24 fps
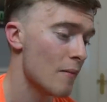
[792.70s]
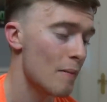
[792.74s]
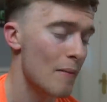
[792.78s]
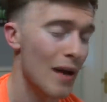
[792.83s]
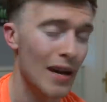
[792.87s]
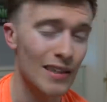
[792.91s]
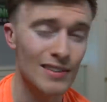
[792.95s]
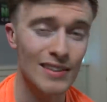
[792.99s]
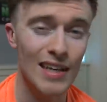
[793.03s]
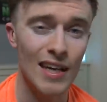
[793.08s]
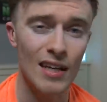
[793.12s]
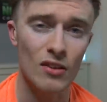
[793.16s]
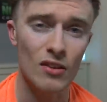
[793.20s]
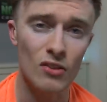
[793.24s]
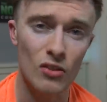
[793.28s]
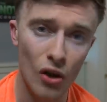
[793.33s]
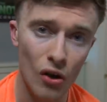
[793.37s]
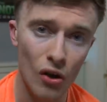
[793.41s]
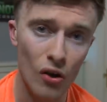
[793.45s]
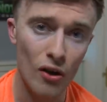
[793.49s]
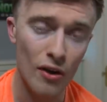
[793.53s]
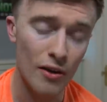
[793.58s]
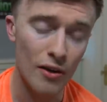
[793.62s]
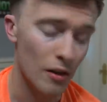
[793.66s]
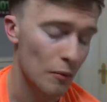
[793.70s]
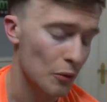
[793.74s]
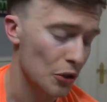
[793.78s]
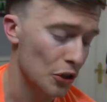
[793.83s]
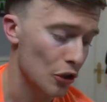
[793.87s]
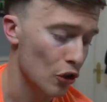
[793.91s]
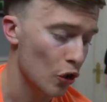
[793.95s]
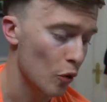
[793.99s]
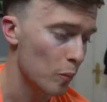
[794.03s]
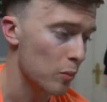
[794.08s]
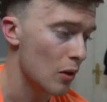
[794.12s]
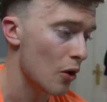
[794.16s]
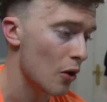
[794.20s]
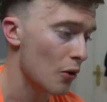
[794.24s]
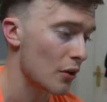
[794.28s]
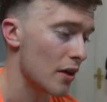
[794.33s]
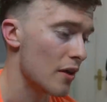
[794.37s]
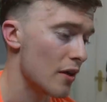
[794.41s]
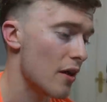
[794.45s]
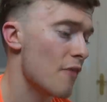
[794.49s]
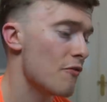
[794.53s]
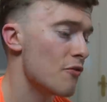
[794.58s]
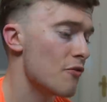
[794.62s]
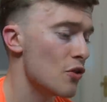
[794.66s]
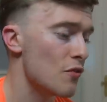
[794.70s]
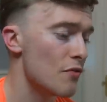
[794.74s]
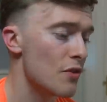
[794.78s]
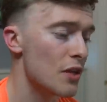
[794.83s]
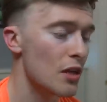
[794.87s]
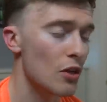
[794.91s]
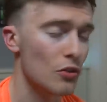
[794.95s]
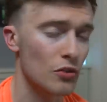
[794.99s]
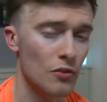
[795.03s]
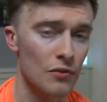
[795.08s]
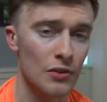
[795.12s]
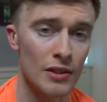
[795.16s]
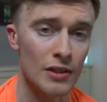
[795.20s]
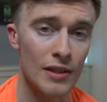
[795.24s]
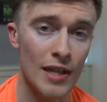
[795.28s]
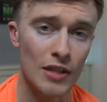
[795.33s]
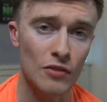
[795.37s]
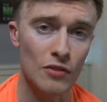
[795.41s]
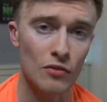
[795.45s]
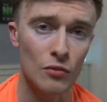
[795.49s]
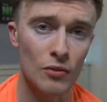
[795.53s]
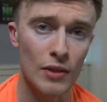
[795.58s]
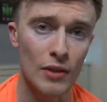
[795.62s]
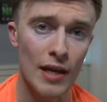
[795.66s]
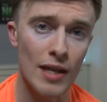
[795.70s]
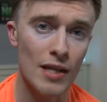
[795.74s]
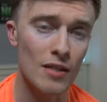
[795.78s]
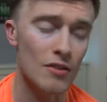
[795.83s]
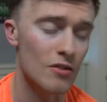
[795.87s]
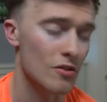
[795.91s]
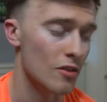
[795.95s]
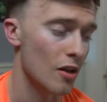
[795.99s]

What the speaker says: Man's getting tired. I'm going to upload a few videos over the next few days.